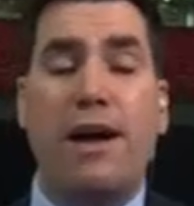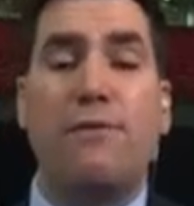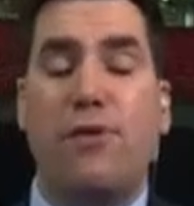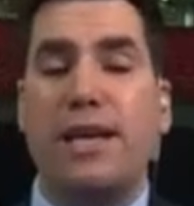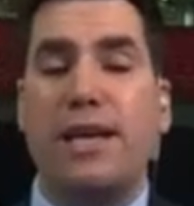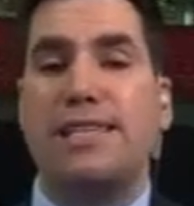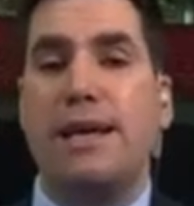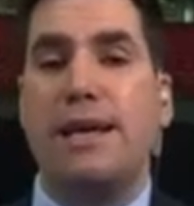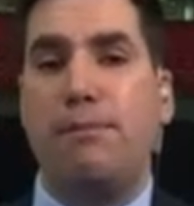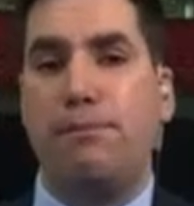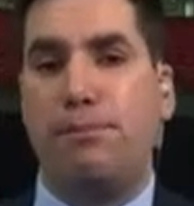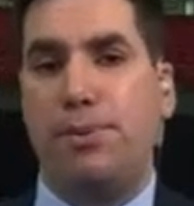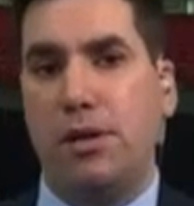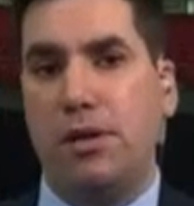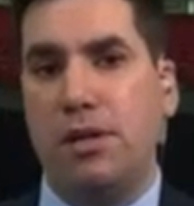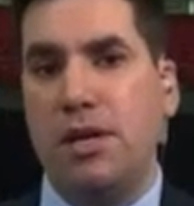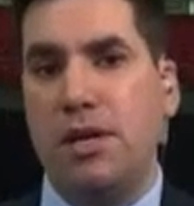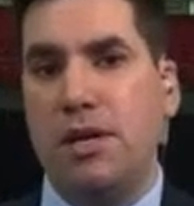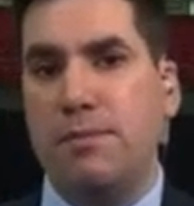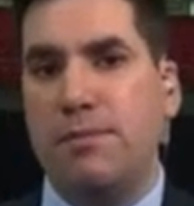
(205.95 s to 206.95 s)
For
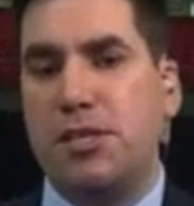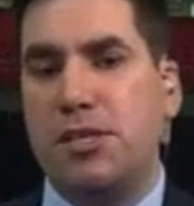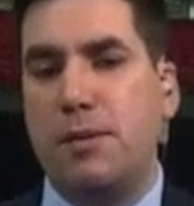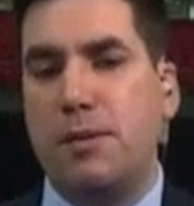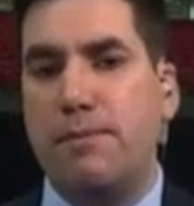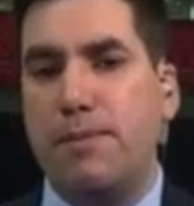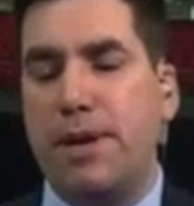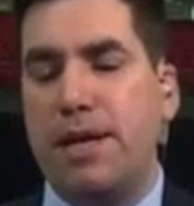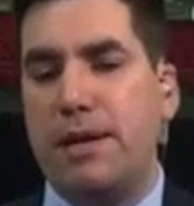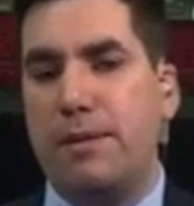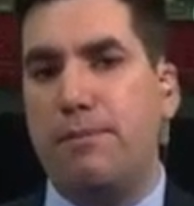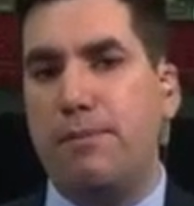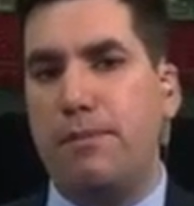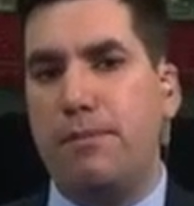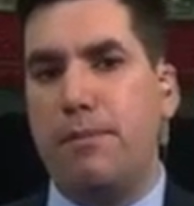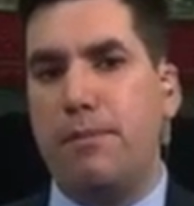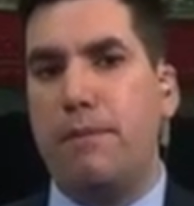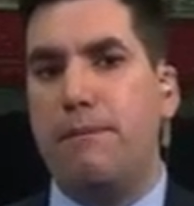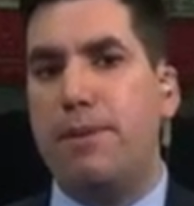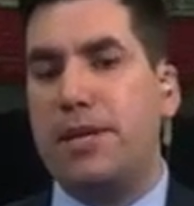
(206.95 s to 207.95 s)
example,
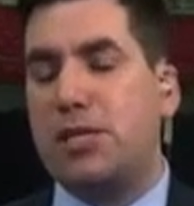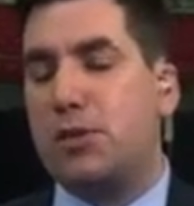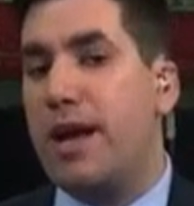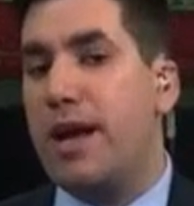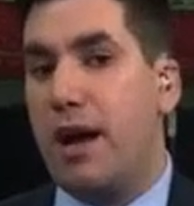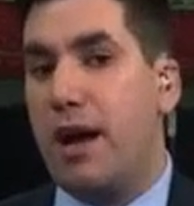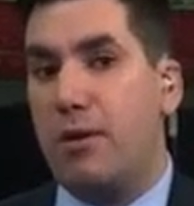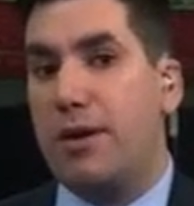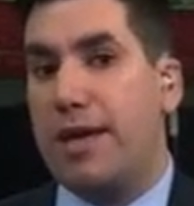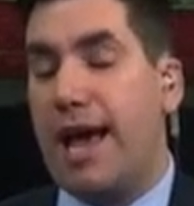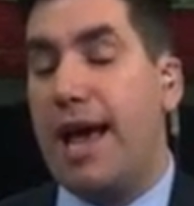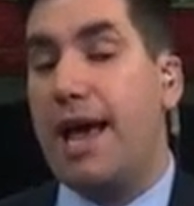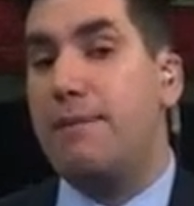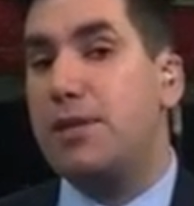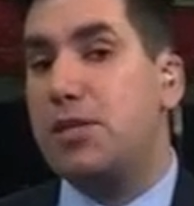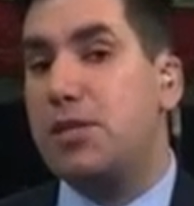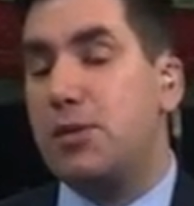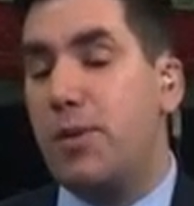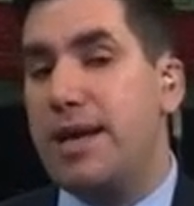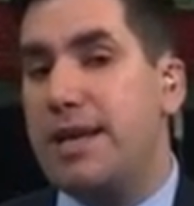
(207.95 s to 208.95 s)
between
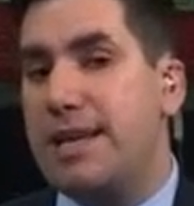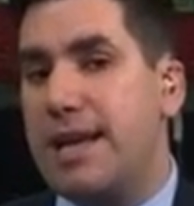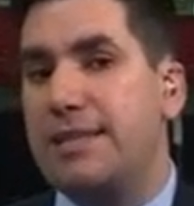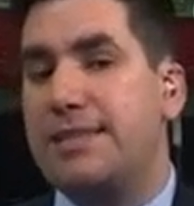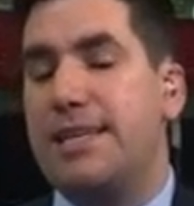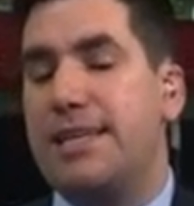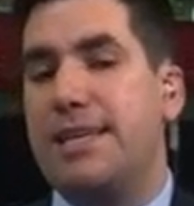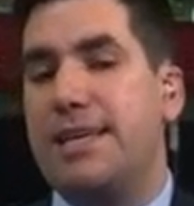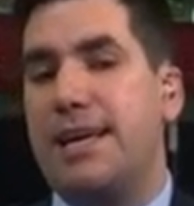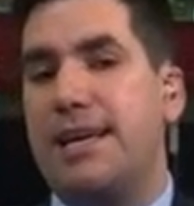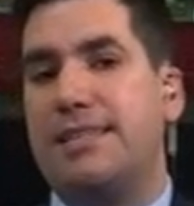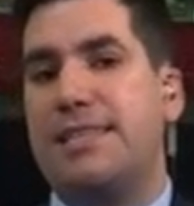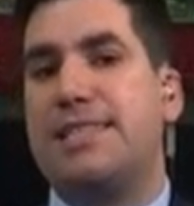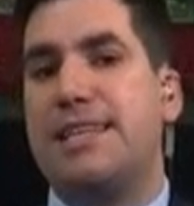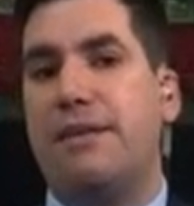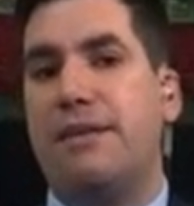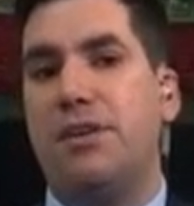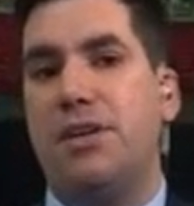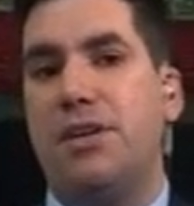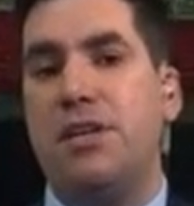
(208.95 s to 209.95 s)

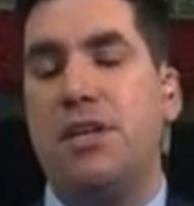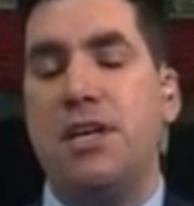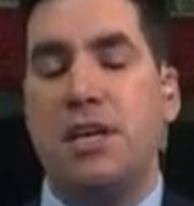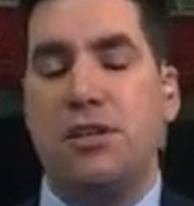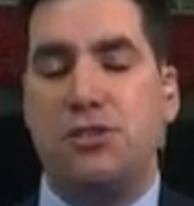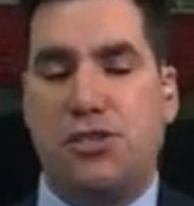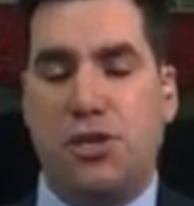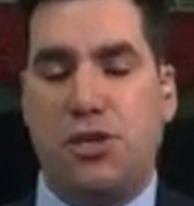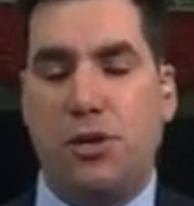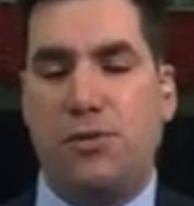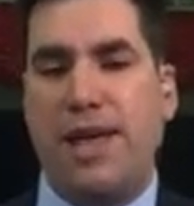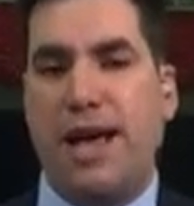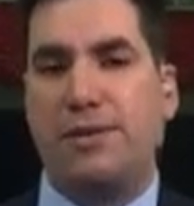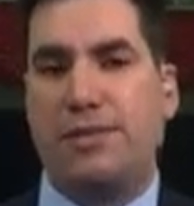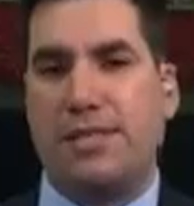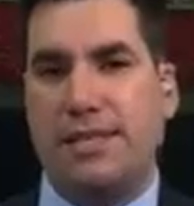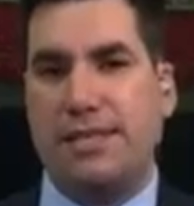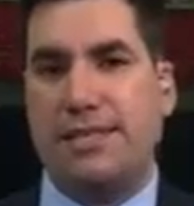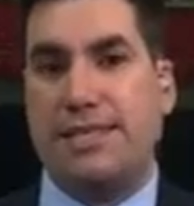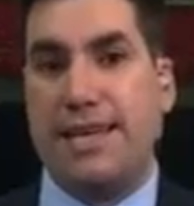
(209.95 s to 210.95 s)
1997 and
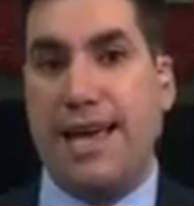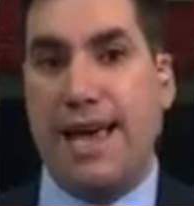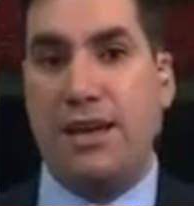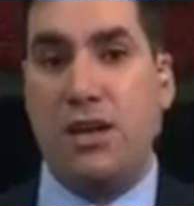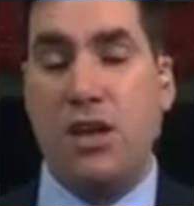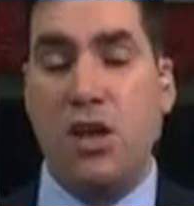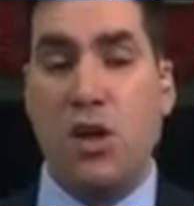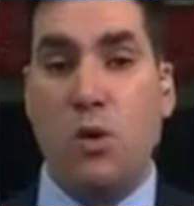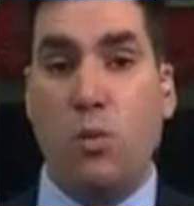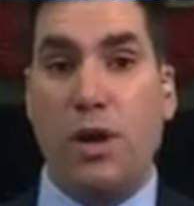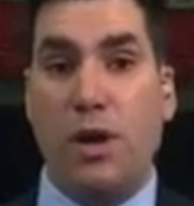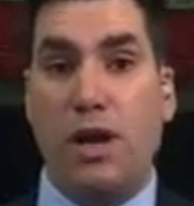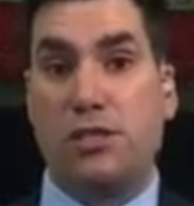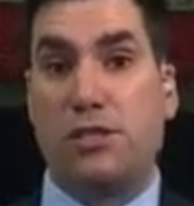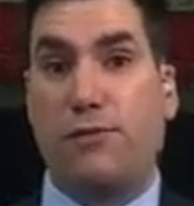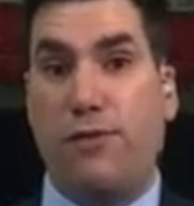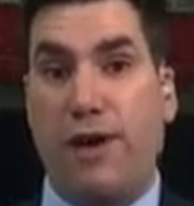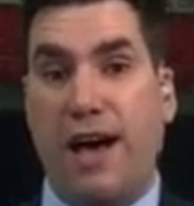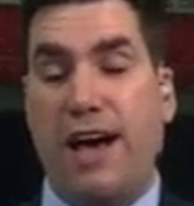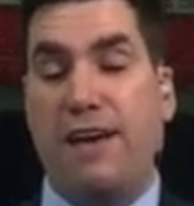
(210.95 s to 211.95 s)
2010, we
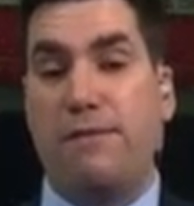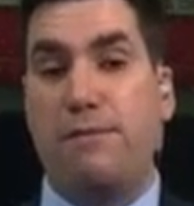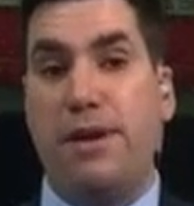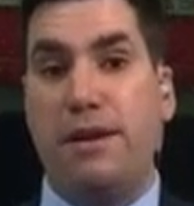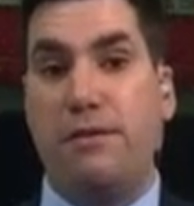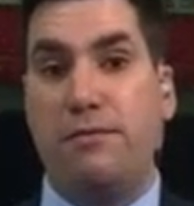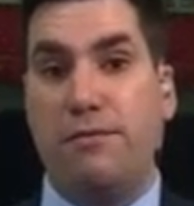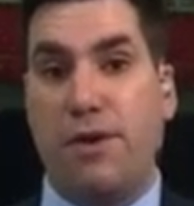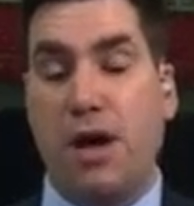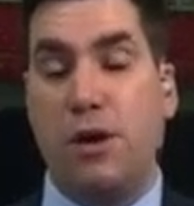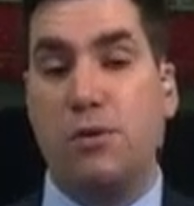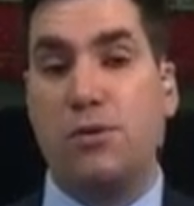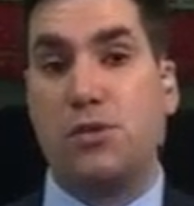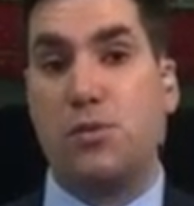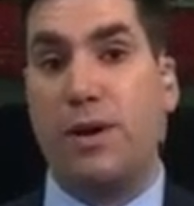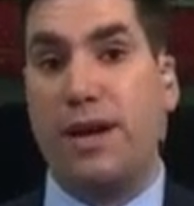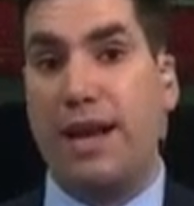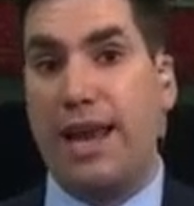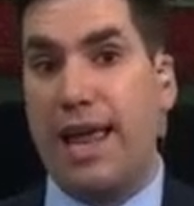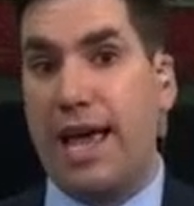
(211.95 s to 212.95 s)
lost 5 million votes
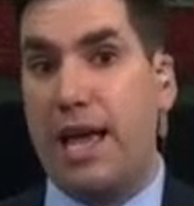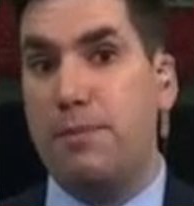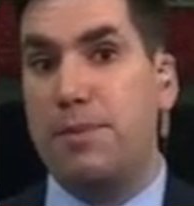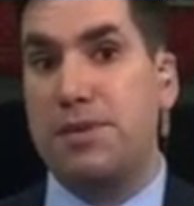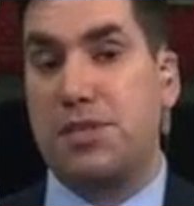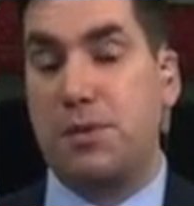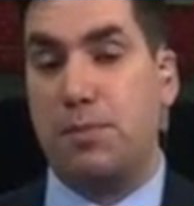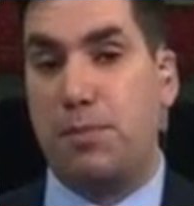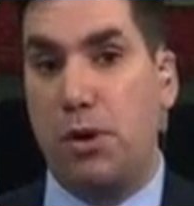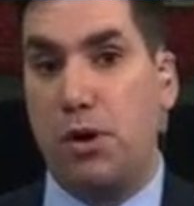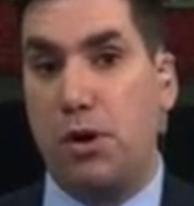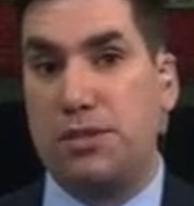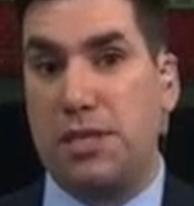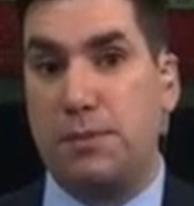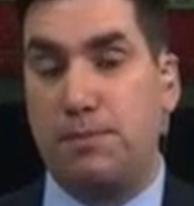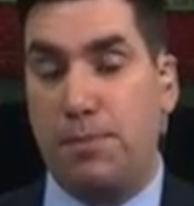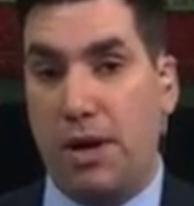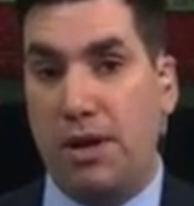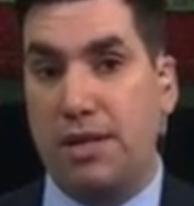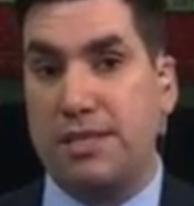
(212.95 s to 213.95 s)
when Labour
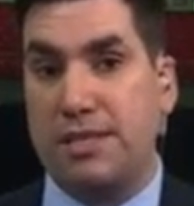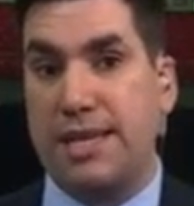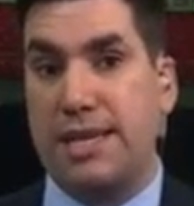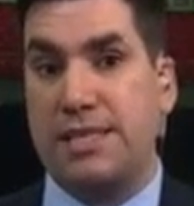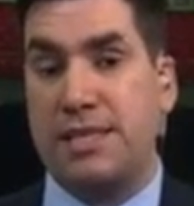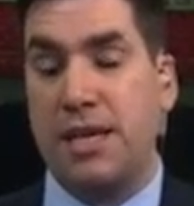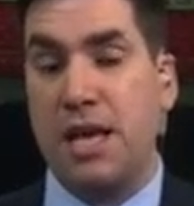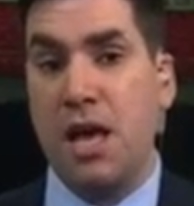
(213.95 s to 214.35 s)
supported policies